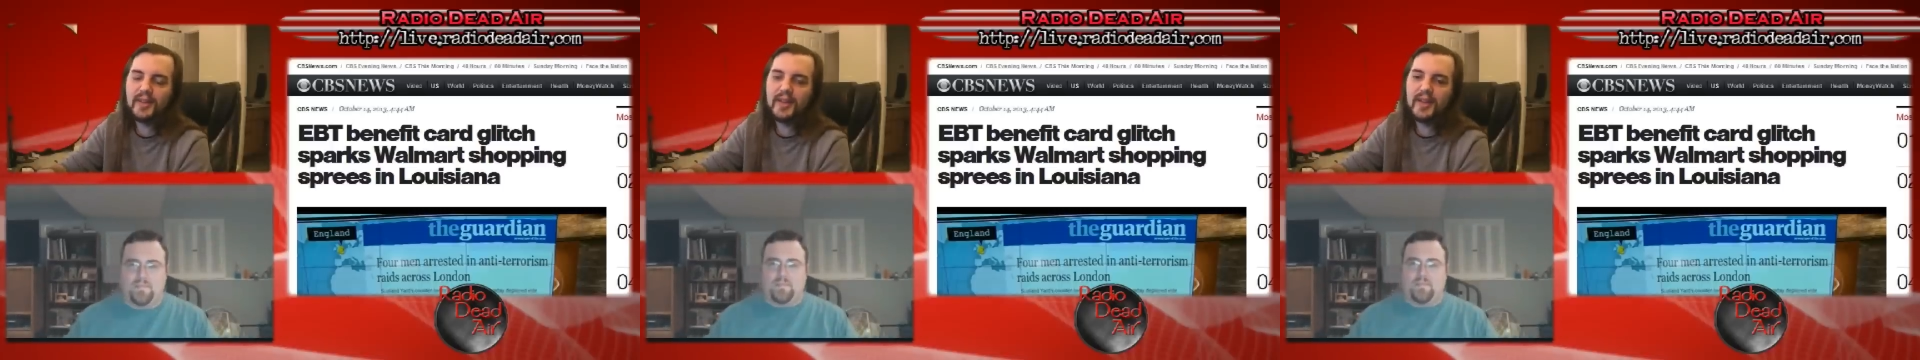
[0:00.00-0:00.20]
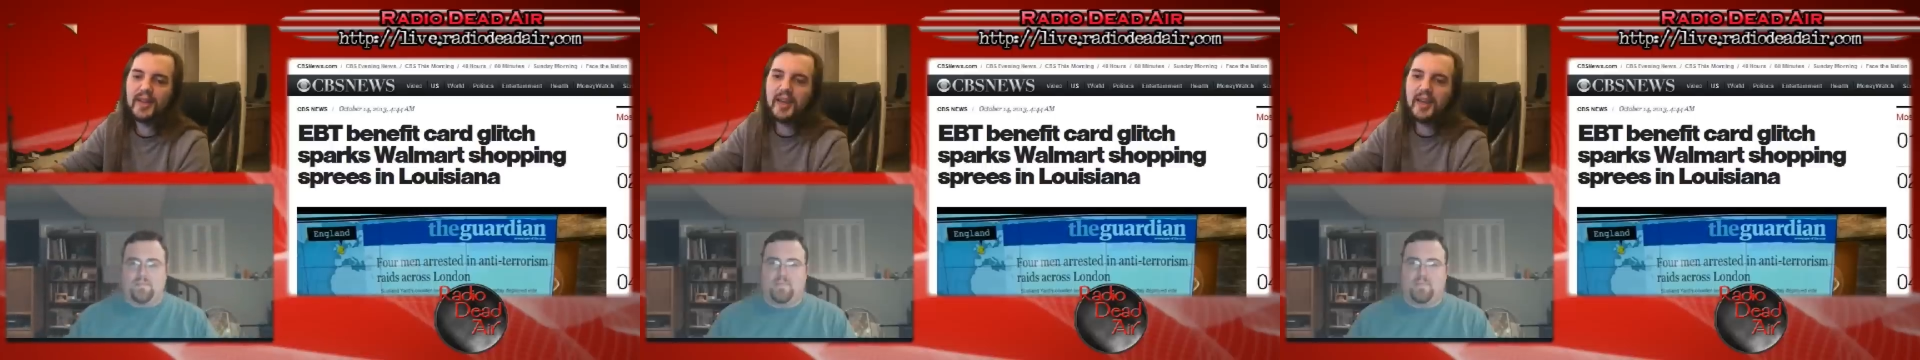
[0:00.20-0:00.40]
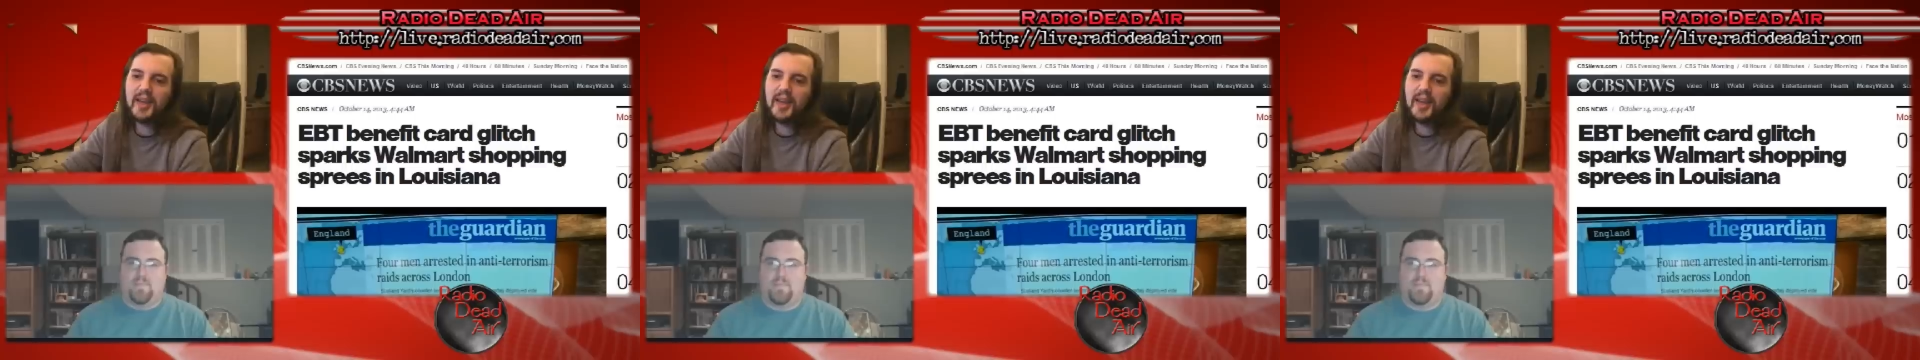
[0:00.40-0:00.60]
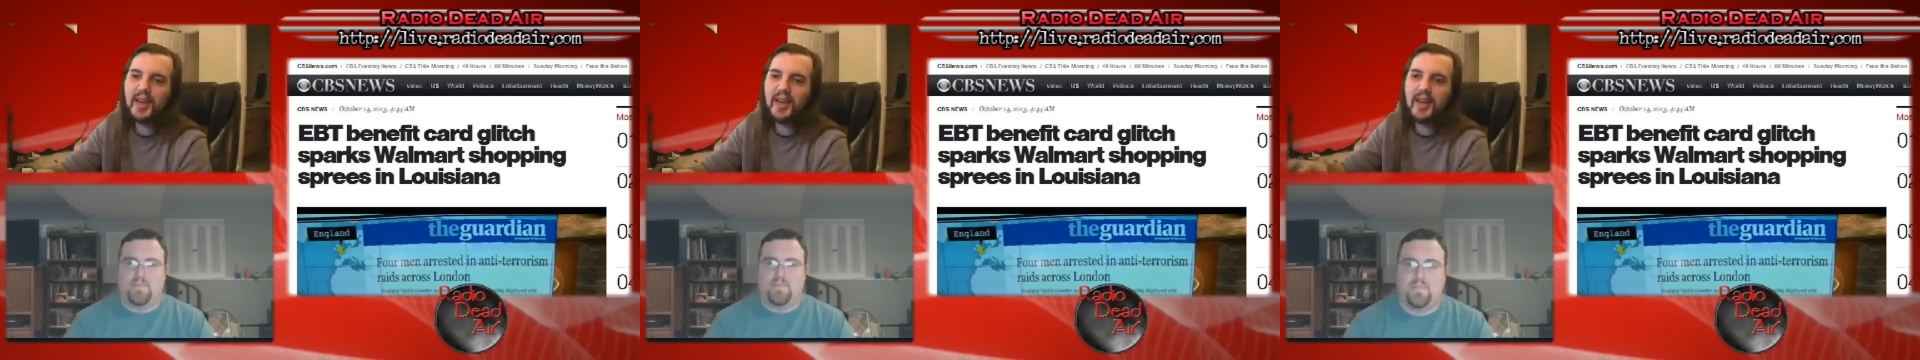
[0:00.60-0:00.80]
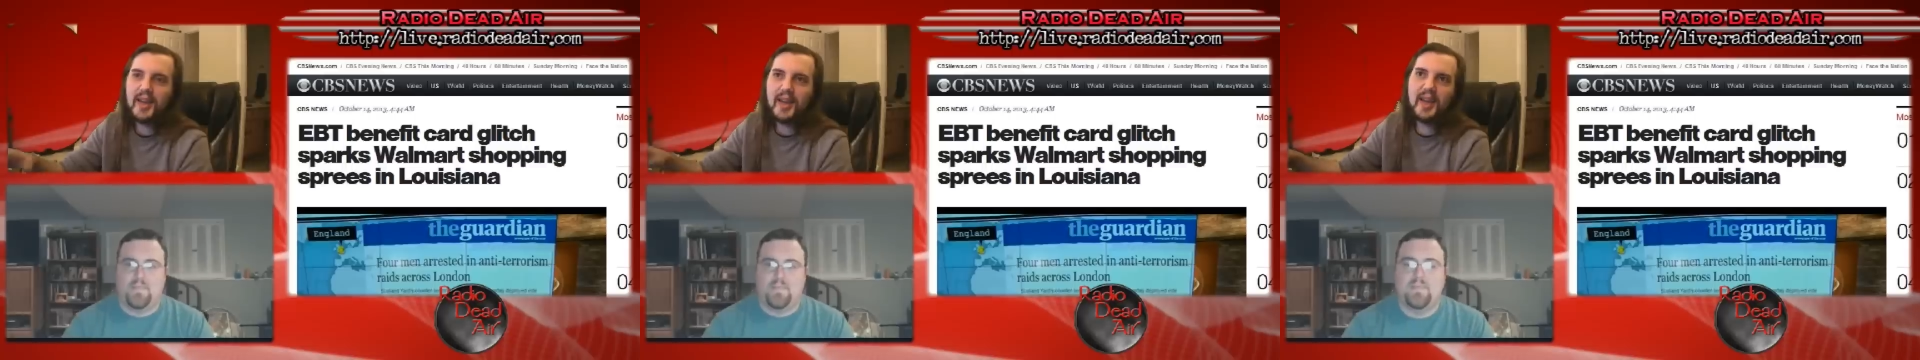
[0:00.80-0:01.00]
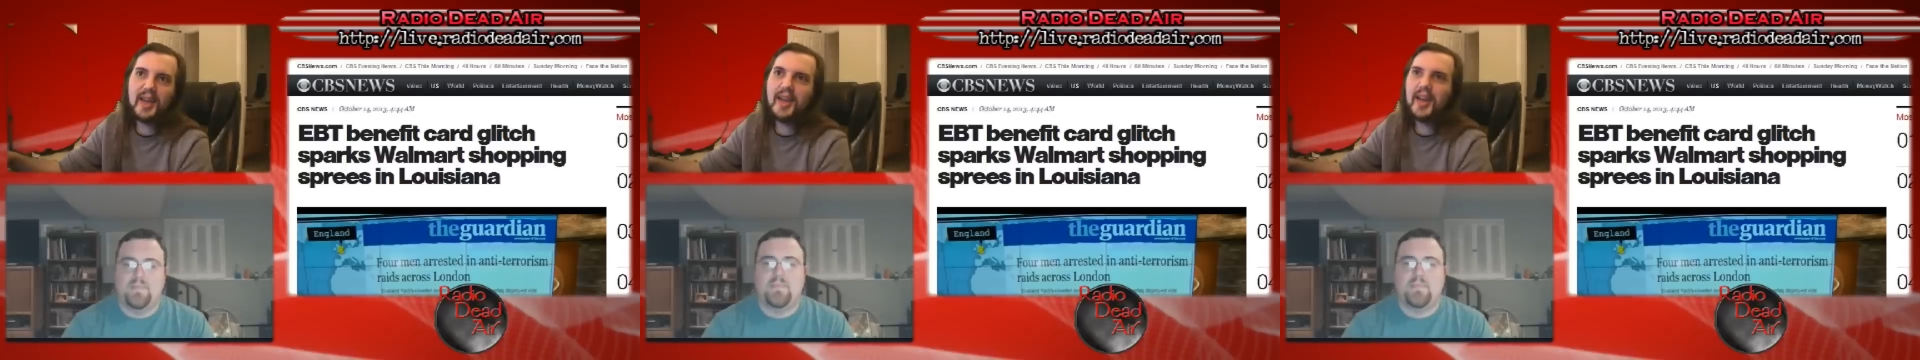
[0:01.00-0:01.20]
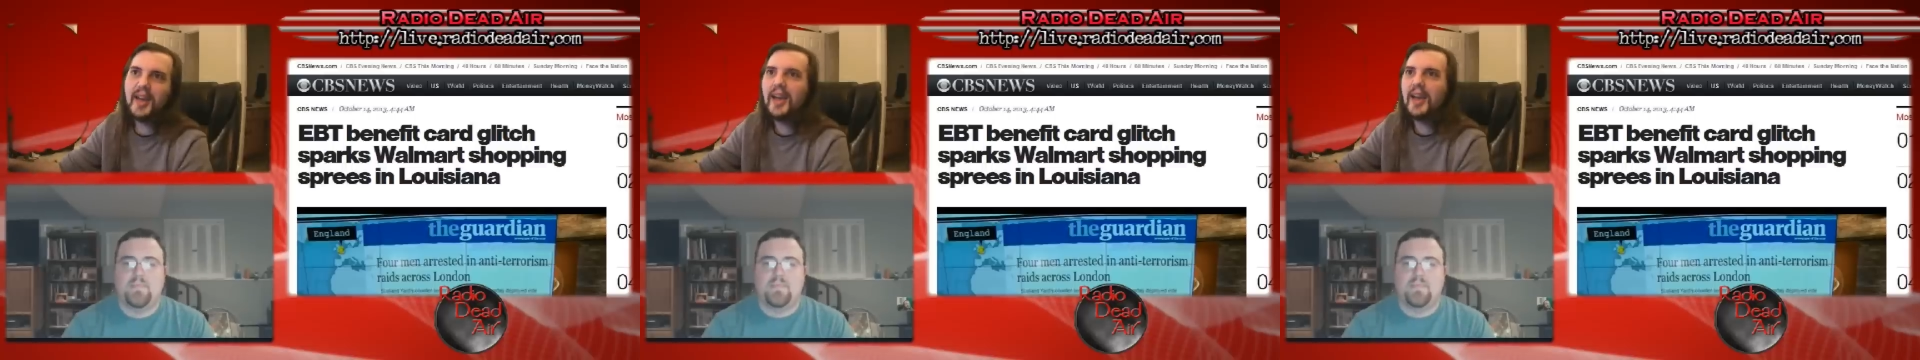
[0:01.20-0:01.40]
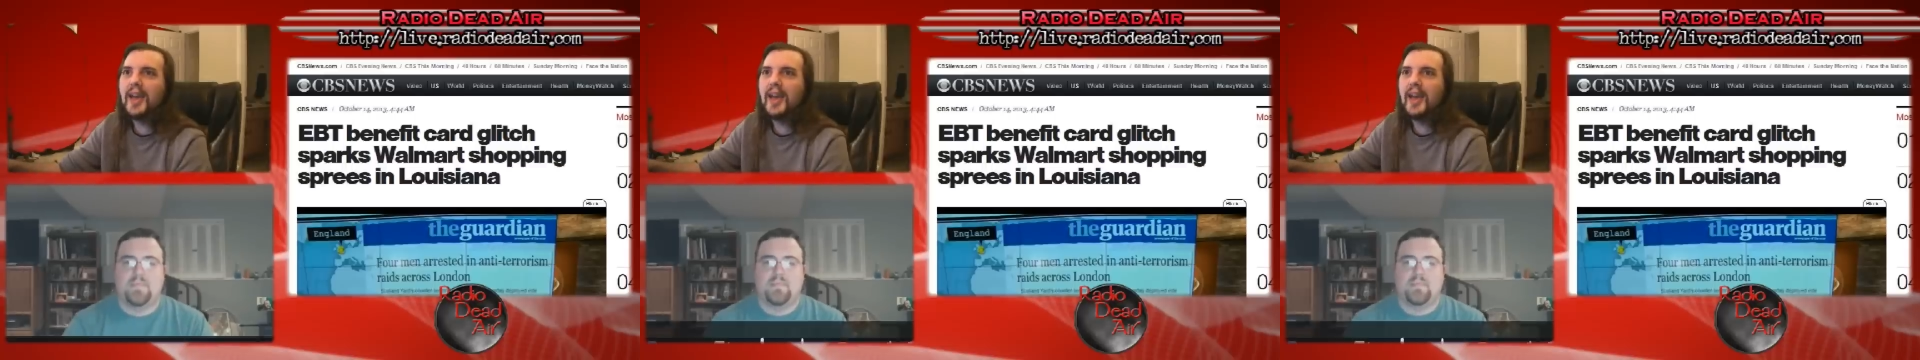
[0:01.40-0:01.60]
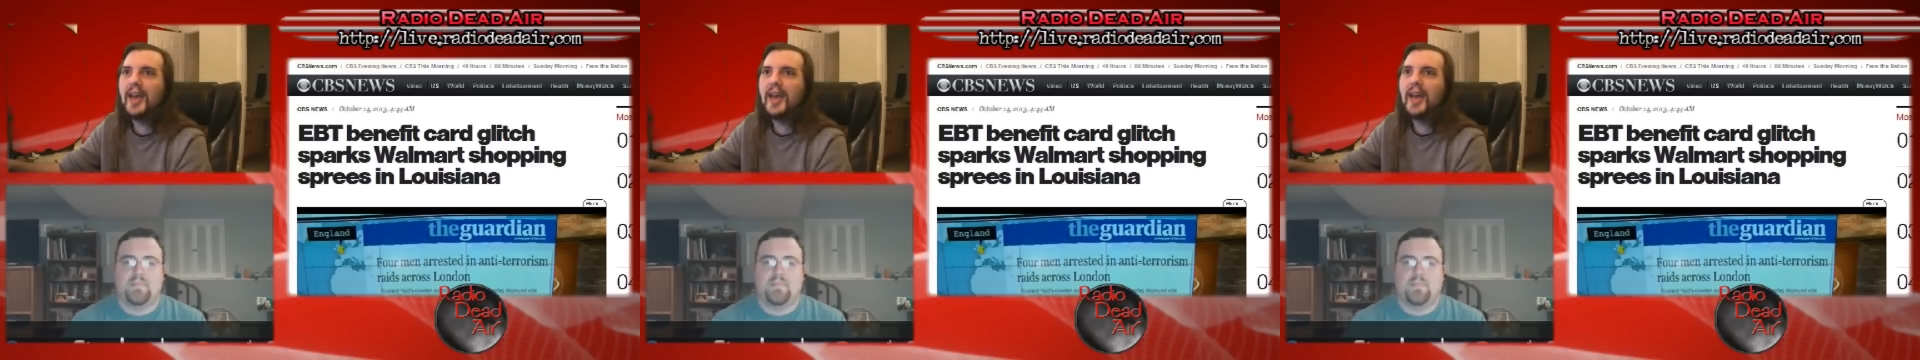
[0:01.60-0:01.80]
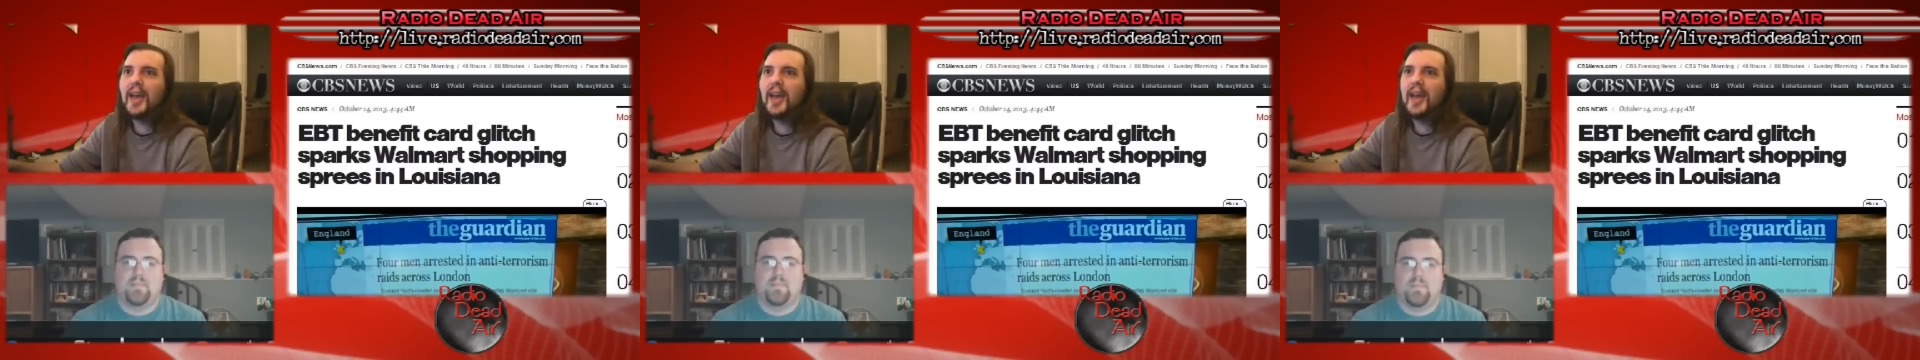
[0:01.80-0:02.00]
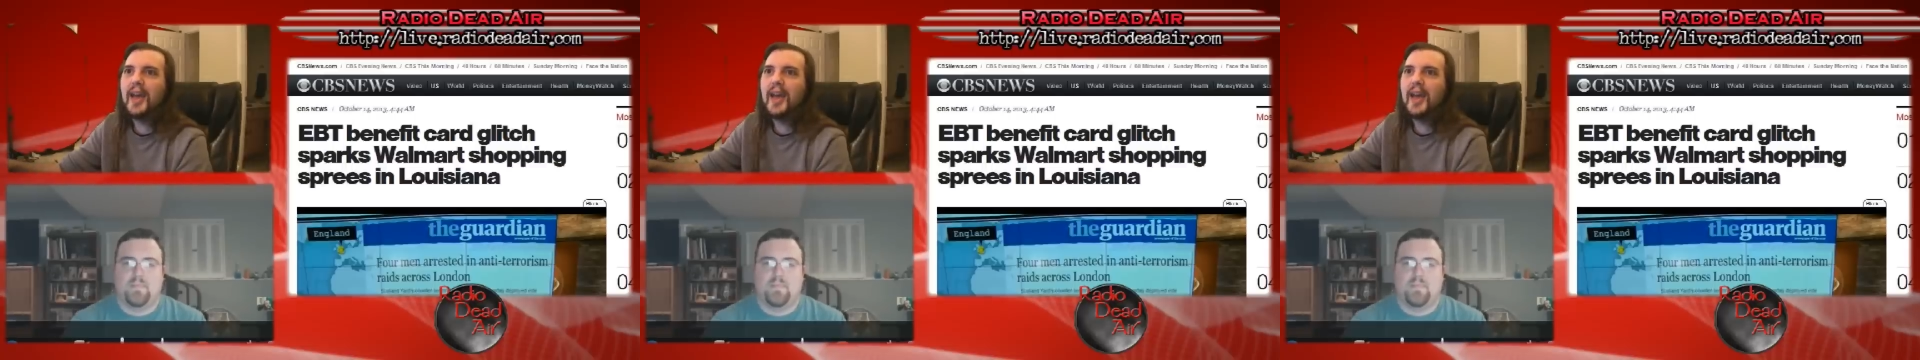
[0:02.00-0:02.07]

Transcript: [no speech]